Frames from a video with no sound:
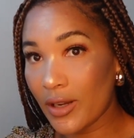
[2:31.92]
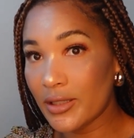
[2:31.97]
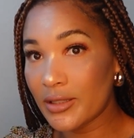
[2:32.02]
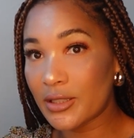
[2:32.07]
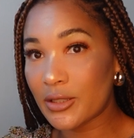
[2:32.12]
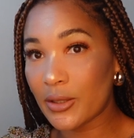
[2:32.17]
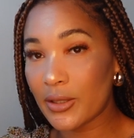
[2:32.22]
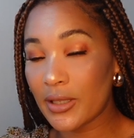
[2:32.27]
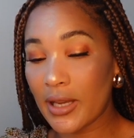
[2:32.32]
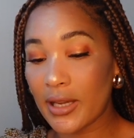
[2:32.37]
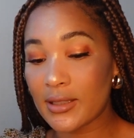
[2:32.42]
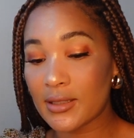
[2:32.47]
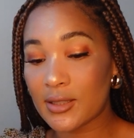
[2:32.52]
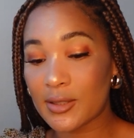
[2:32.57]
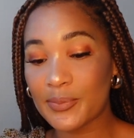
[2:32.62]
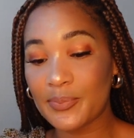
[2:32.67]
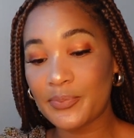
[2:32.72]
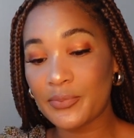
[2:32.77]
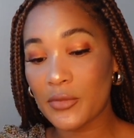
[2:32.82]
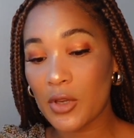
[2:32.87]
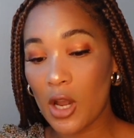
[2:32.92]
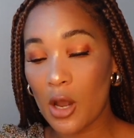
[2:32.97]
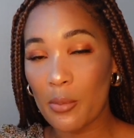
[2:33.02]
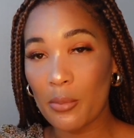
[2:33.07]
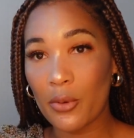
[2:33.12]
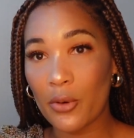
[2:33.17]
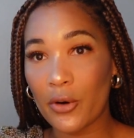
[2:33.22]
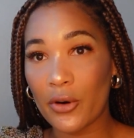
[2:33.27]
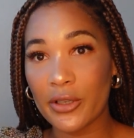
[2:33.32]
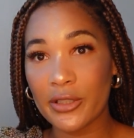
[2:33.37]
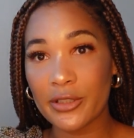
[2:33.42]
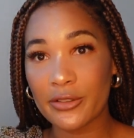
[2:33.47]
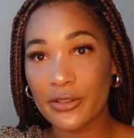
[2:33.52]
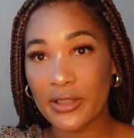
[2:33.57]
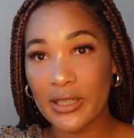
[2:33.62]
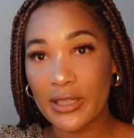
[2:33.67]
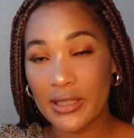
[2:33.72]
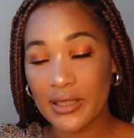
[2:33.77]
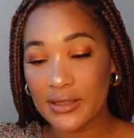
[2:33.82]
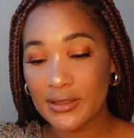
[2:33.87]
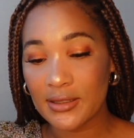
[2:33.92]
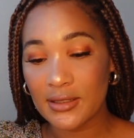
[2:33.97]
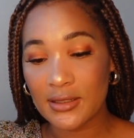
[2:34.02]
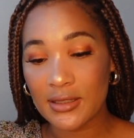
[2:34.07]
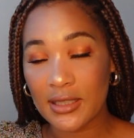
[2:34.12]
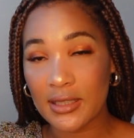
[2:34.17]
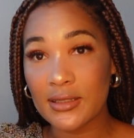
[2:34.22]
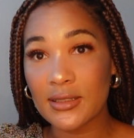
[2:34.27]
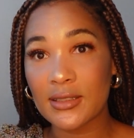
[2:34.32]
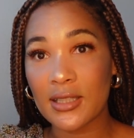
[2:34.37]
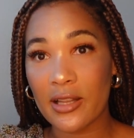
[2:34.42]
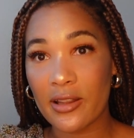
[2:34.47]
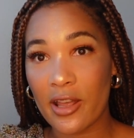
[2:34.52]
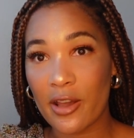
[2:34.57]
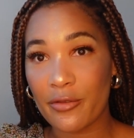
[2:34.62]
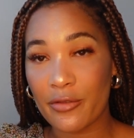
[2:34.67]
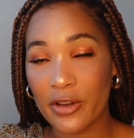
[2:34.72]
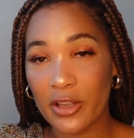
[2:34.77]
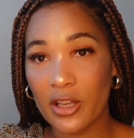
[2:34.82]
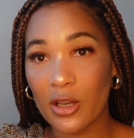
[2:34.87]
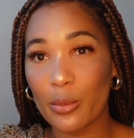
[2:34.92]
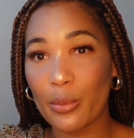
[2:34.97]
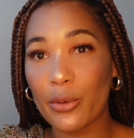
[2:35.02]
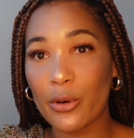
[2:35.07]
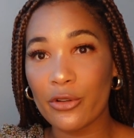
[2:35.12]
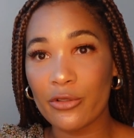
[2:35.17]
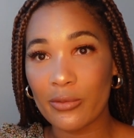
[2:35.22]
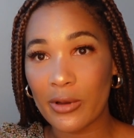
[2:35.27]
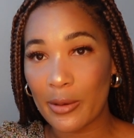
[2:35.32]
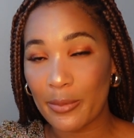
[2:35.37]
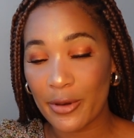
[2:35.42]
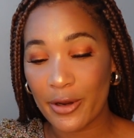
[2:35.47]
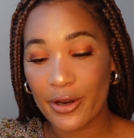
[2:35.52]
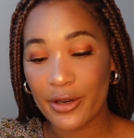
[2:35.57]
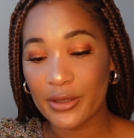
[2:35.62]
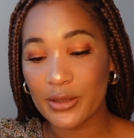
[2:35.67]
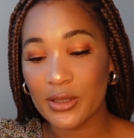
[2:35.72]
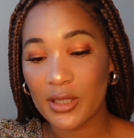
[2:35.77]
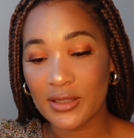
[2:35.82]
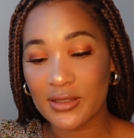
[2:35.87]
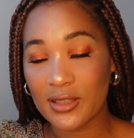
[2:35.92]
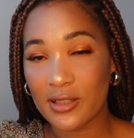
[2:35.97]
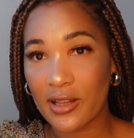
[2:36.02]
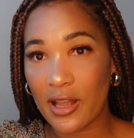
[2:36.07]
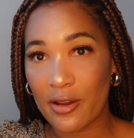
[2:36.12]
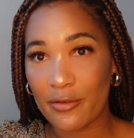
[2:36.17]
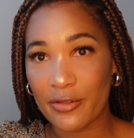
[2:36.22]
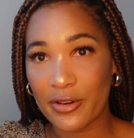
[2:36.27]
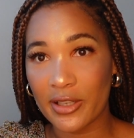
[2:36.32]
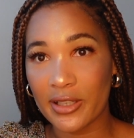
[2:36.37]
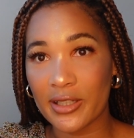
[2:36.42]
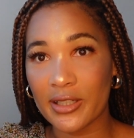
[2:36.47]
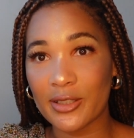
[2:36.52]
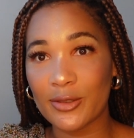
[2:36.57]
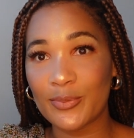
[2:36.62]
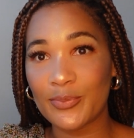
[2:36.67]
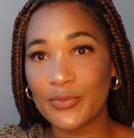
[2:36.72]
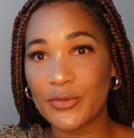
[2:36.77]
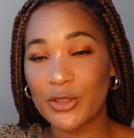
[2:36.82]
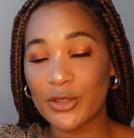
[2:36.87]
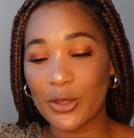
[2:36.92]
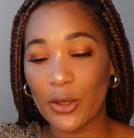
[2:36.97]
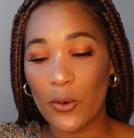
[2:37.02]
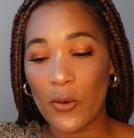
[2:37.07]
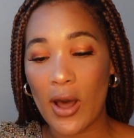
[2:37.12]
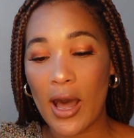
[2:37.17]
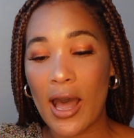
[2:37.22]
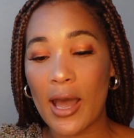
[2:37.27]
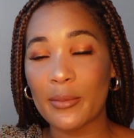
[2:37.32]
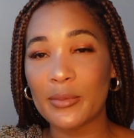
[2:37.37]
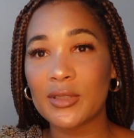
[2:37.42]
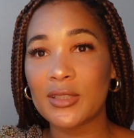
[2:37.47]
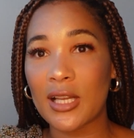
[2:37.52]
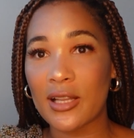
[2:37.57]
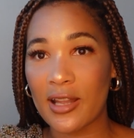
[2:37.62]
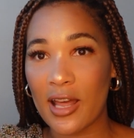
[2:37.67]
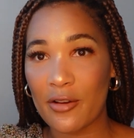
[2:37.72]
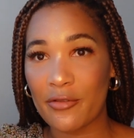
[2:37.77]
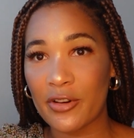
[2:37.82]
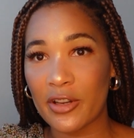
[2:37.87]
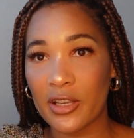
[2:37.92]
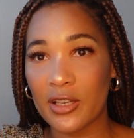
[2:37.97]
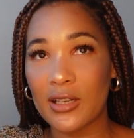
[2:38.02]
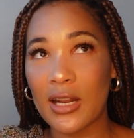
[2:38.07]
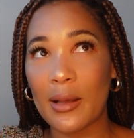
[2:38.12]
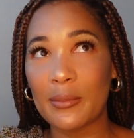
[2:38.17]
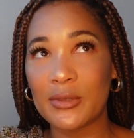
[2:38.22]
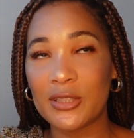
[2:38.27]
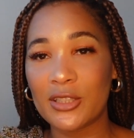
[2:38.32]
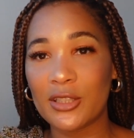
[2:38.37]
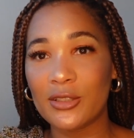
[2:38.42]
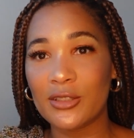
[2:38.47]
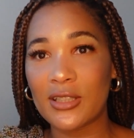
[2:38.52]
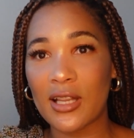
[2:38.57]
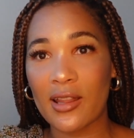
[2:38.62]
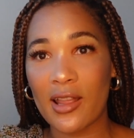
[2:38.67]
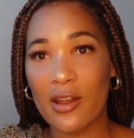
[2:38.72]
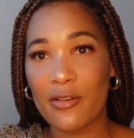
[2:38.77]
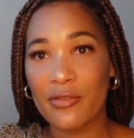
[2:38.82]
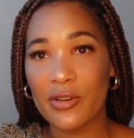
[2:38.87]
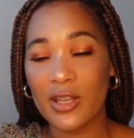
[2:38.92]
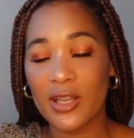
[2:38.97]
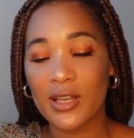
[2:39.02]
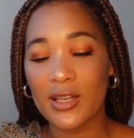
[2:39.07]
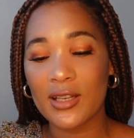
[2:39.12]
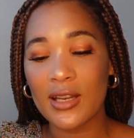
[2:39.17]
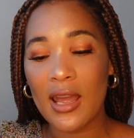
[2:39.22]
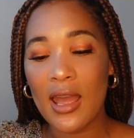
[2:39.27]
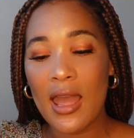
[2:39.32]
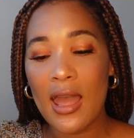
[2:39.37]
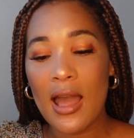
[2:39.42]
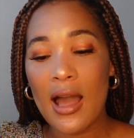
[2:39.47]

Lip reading: So yes, born, raised in South Africa. Both my parents are South African. So I'm South African. I'm still South African.